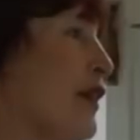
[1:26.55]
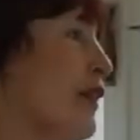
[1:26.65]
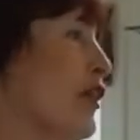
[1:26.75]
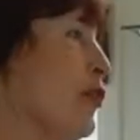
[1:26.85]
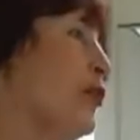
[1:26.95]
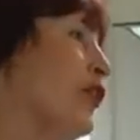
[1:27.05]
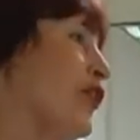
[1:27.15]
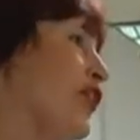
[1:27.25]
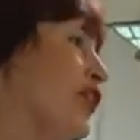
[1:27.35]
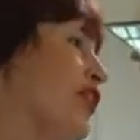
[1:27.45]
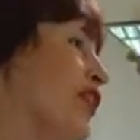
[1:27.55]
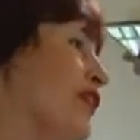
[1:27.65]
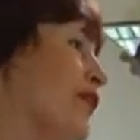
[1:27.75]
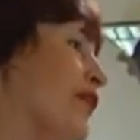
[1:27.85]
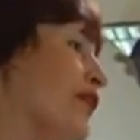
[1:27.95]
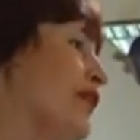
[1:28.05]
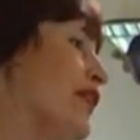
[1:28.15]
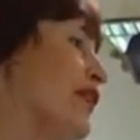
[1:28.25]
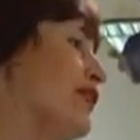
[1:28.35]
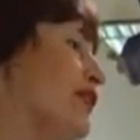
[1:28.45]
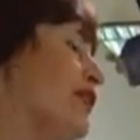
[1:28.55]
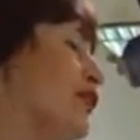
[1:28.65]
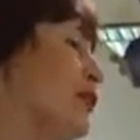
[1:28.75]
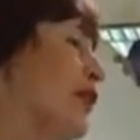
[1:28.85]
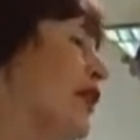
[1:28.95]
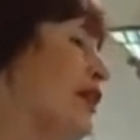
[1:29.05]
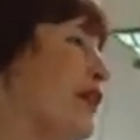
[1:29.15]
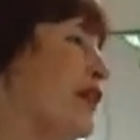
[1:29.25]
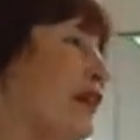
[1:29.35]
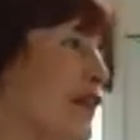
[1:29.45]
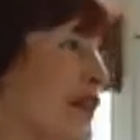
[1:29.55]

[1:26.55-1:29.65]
Come on. This is Topanga.